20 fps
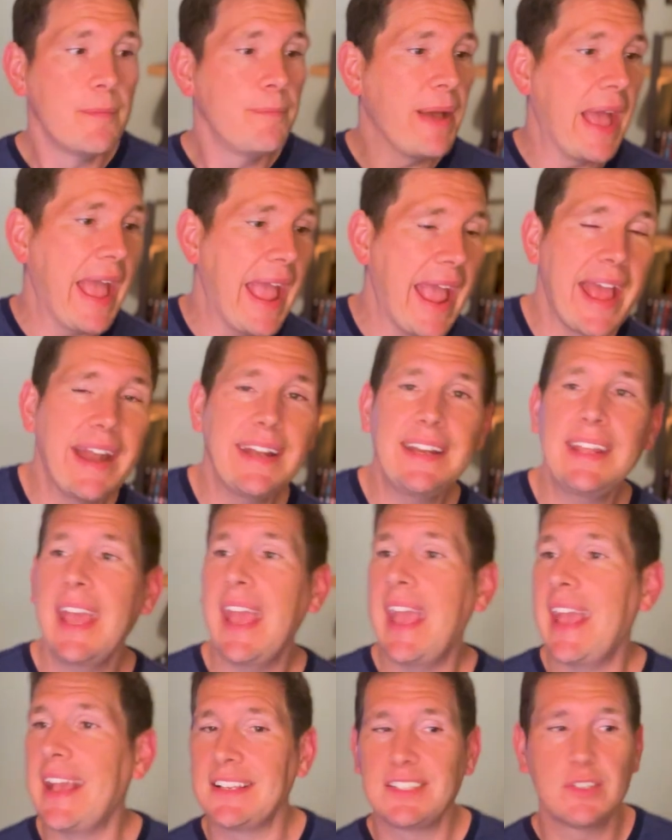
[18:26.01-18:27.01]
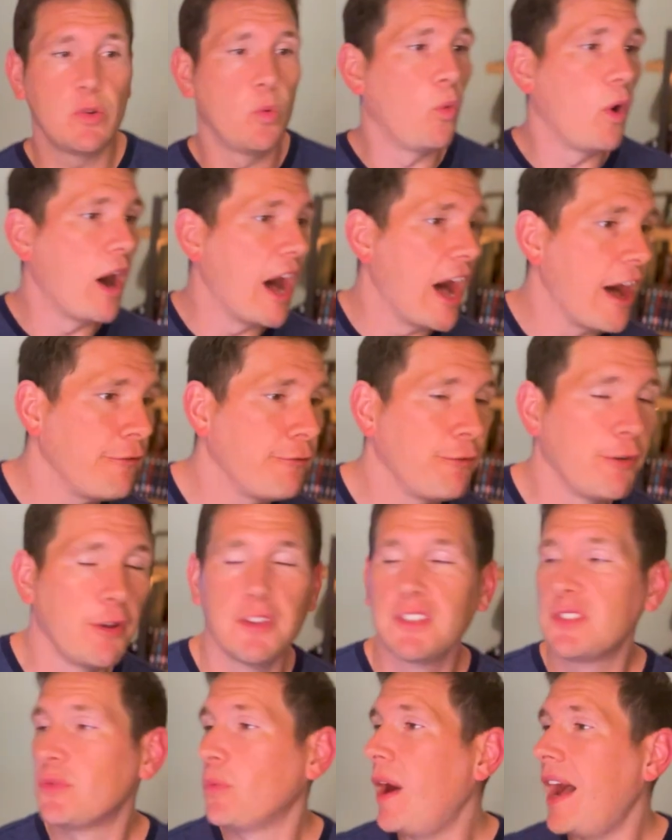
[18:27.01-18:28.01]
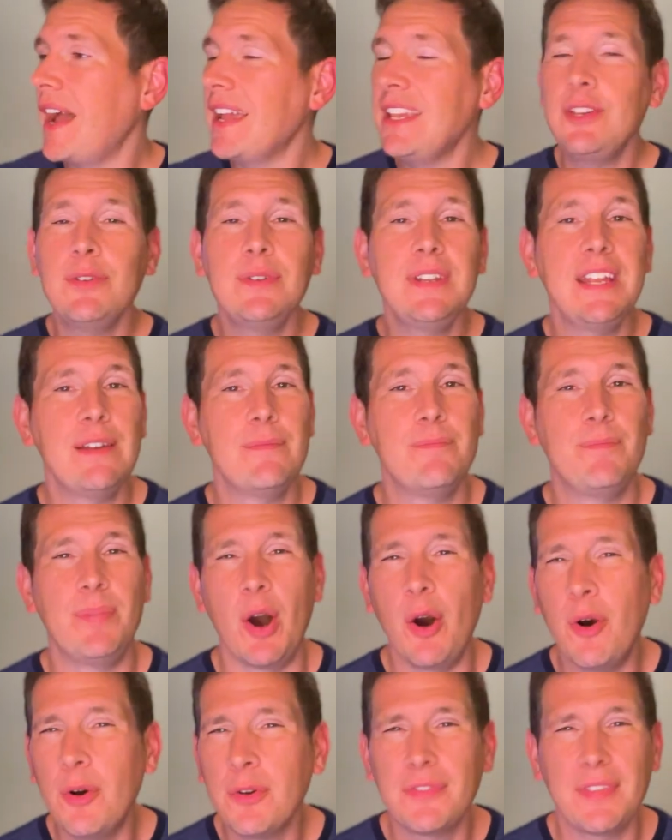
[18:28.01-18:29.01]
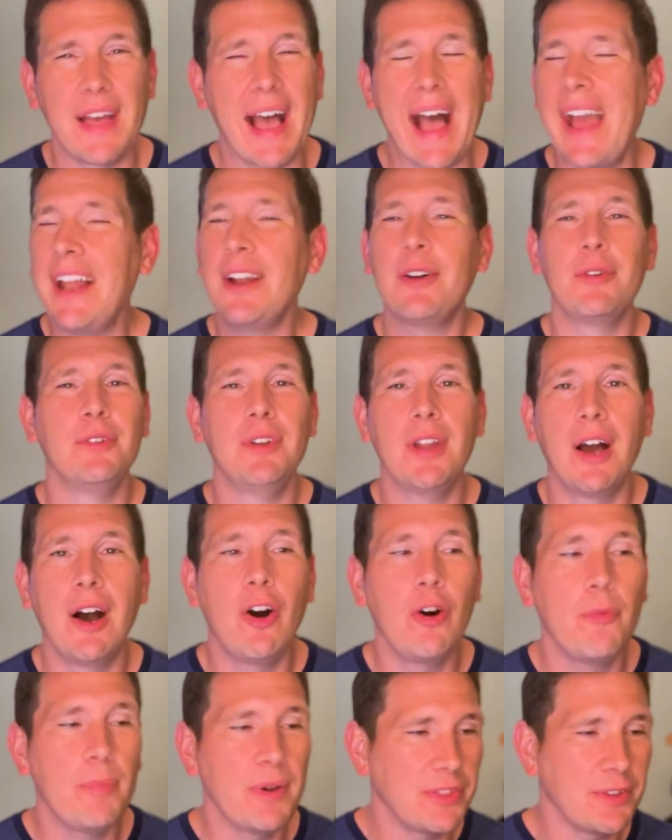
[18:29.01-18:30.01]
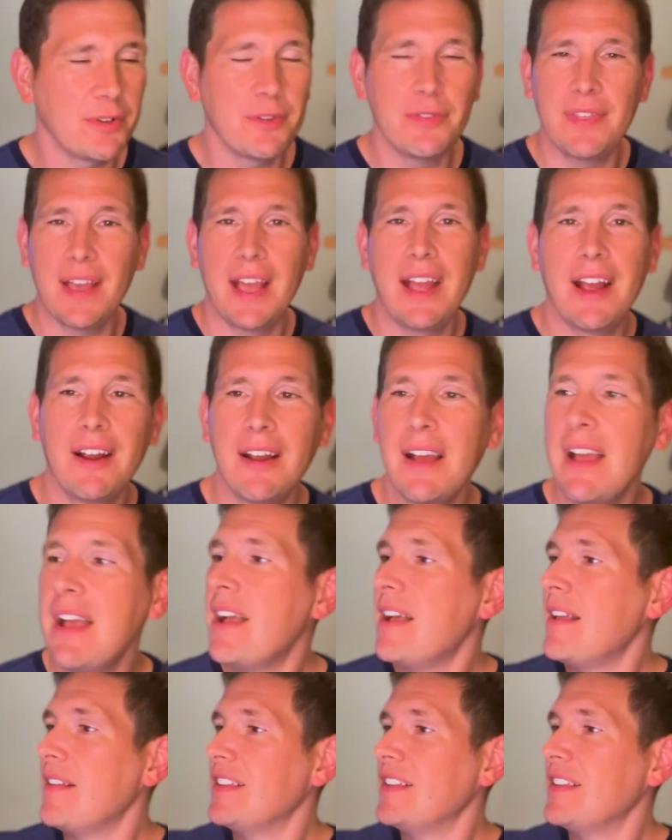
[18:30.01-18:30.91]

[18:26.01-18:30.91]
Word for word: Pancakes, waffles, why you need both? I don't know, but they're there.